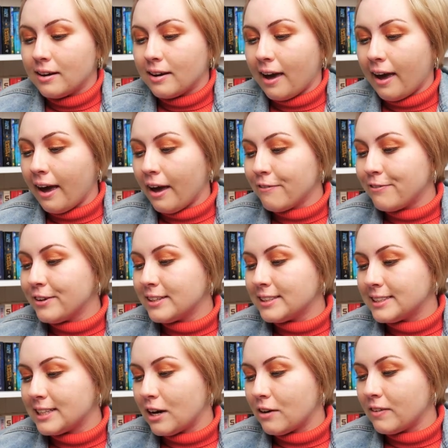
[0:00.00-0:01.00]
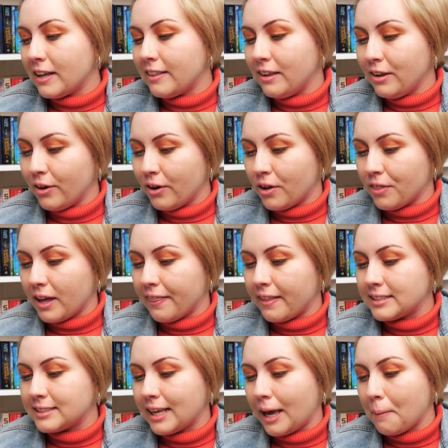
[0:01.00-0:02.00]
Care for yourself and the earth at the
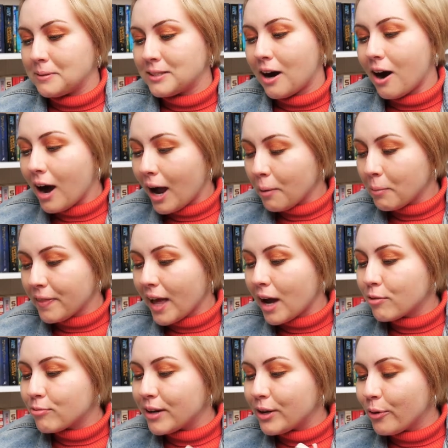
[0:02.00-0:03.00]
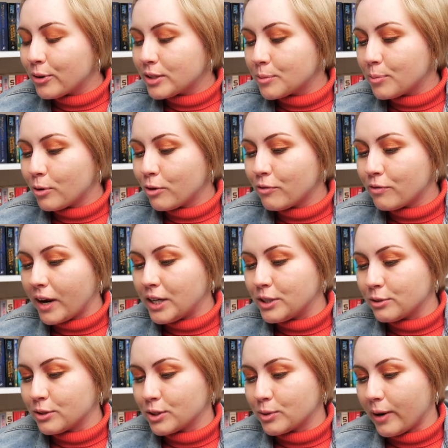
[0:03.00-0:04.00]
same time with our reusable
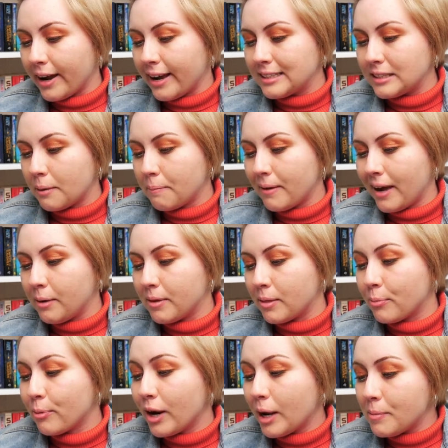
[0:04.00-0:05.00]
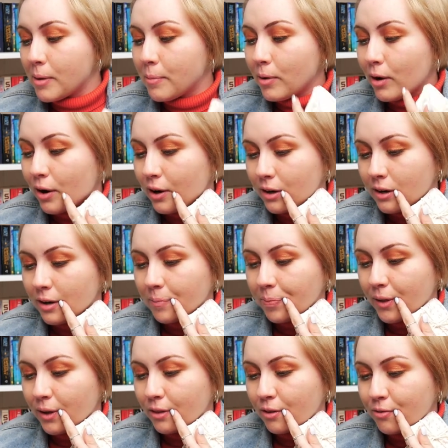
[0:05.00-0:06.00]
facial squares made with premium cotton
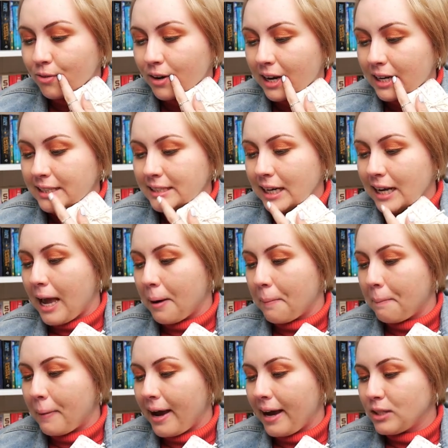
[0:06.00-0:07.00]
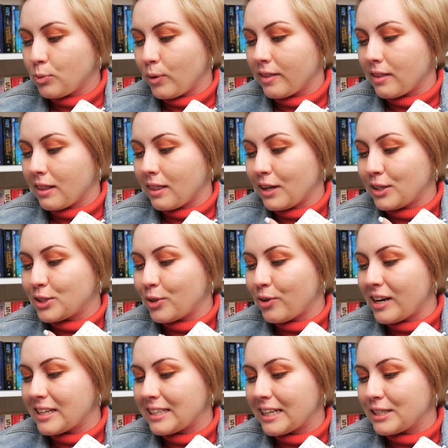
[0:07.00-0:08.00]
on the front and backed with
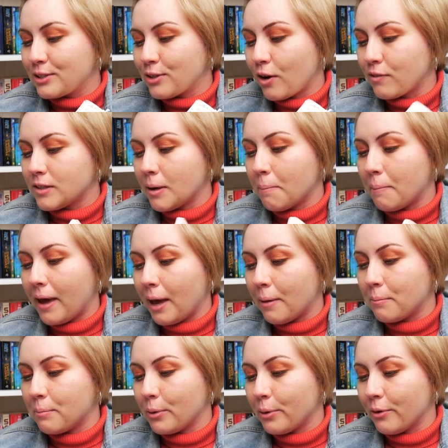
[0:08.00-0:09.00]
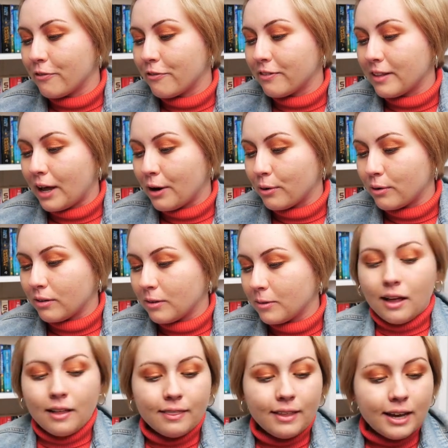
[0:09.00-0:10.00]
luxuriously soft bamboo flannel.
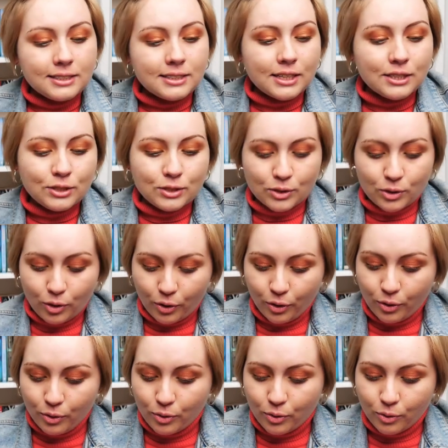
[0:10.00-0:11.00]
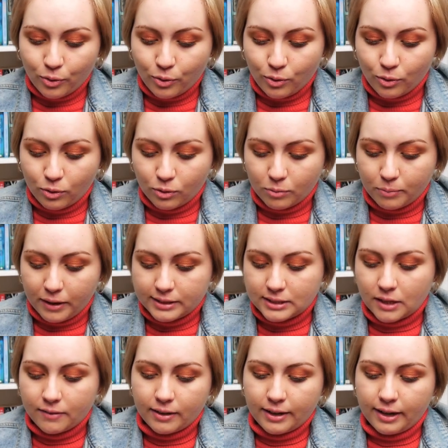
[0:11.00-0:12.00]
This is so cool because
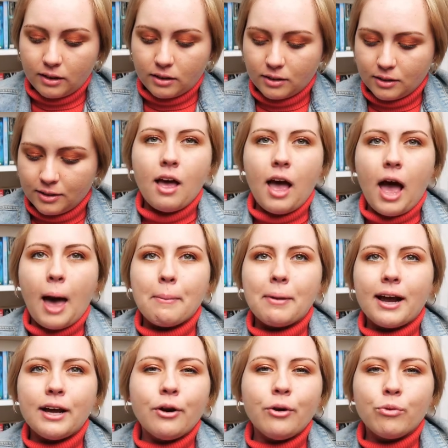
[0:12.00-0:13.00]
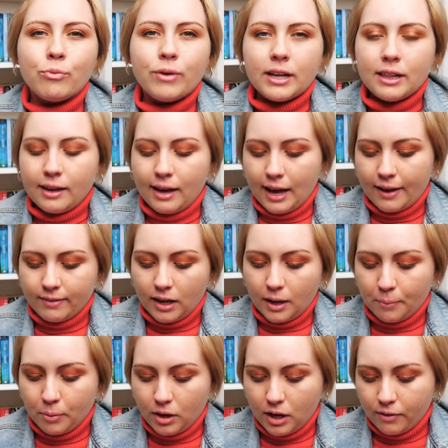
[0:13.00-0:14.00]
I'm like, I mean, I don't really have like
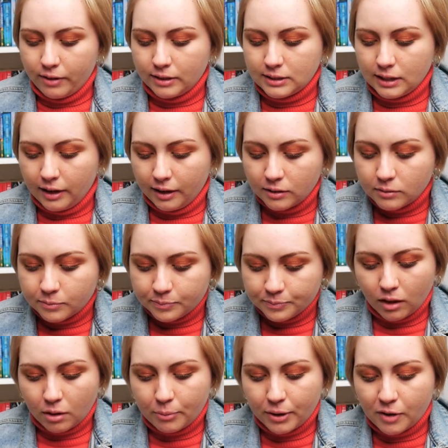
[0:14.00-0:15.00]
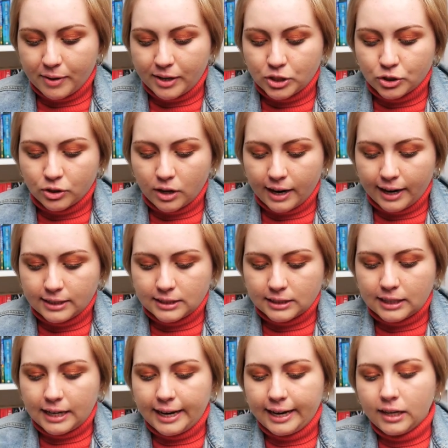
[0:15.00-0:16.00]
a beauty routine, but I've been trying to
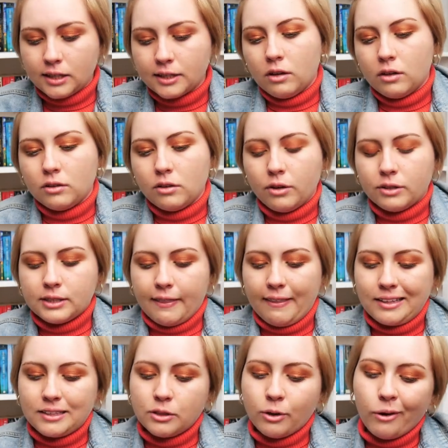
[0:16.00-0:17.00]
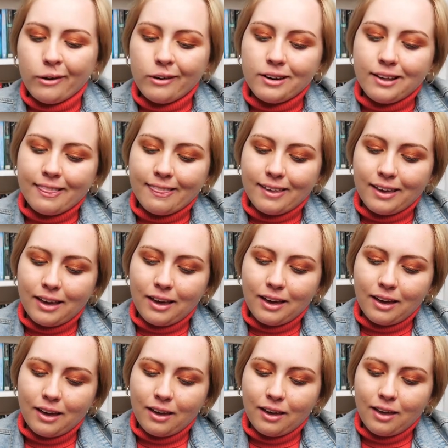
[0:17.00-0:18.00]
like use like this toner
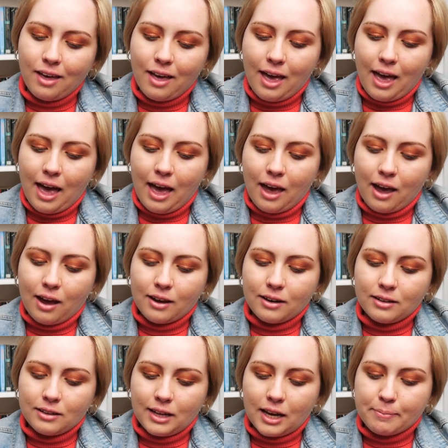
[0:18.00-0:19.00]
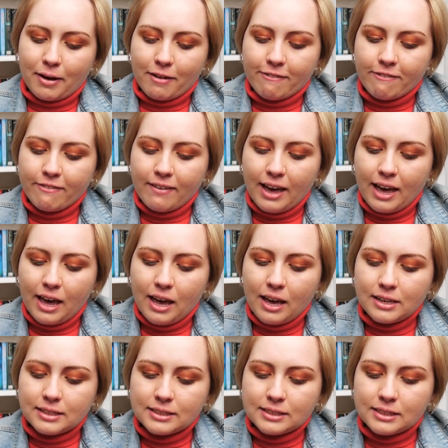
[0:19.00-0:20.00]
thing and clean my
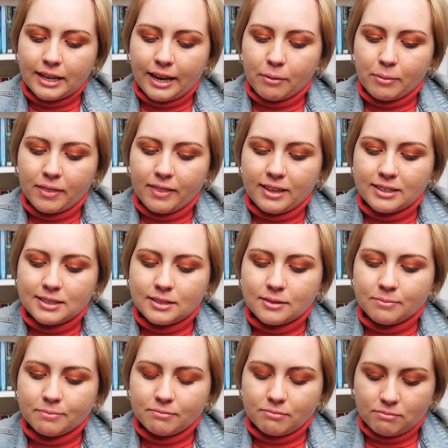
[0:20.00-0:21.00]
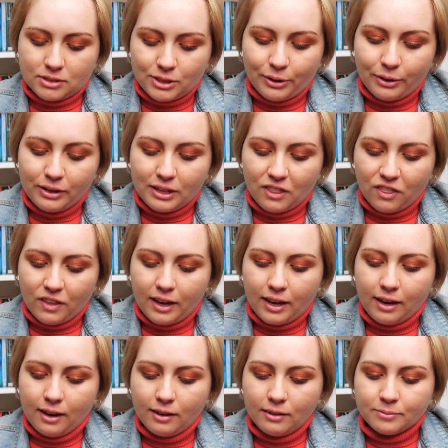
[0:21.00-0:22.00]
face like with this toner
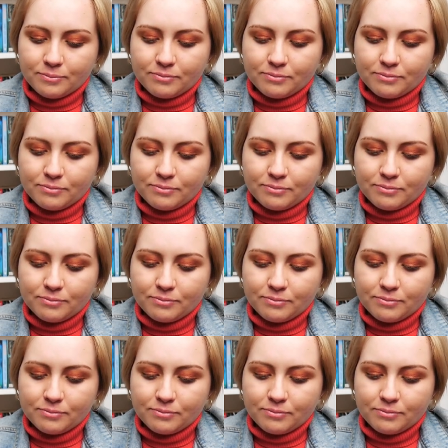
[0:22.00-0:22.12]
thing